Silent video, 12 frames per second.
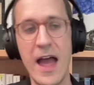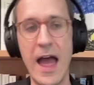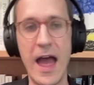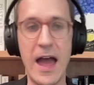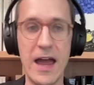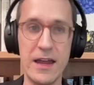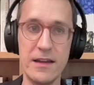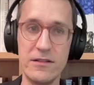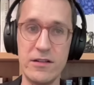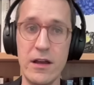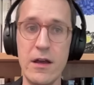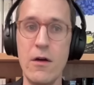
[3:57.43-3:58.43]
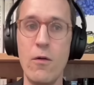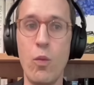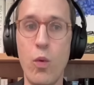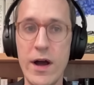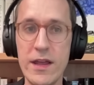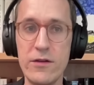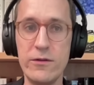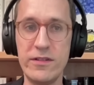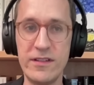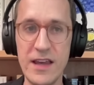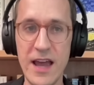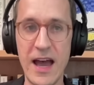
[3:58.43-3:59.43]
And what you
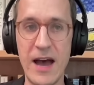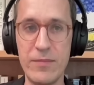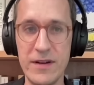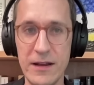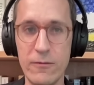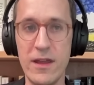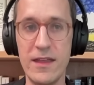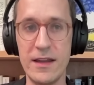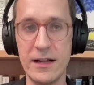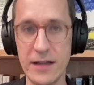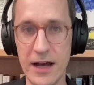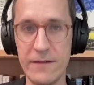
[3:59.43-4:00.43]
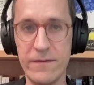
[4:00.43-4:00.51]
see happening within a lot of